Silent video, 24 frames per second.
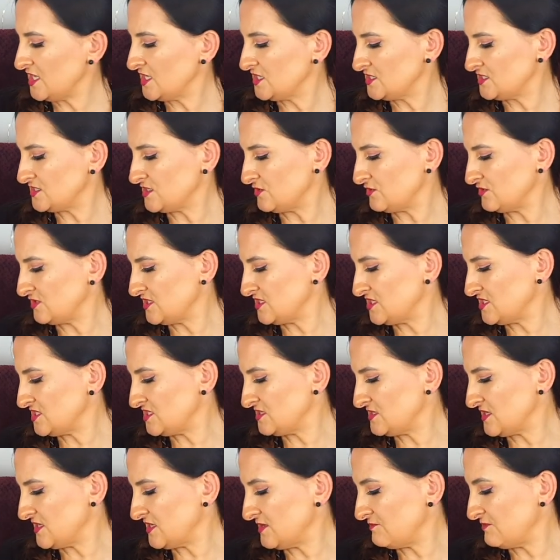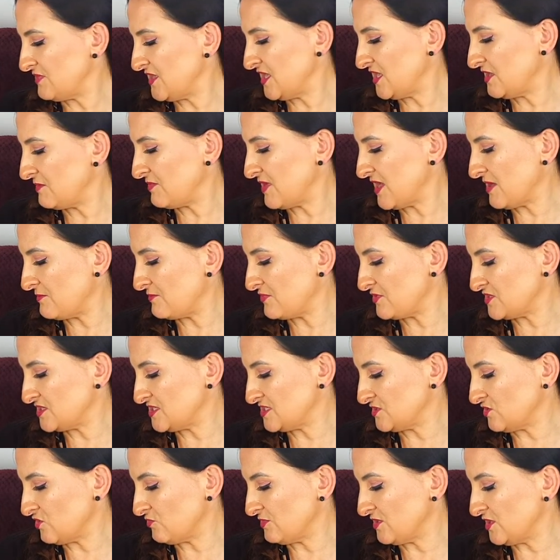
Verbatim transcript: So this is a pink Pampers soap,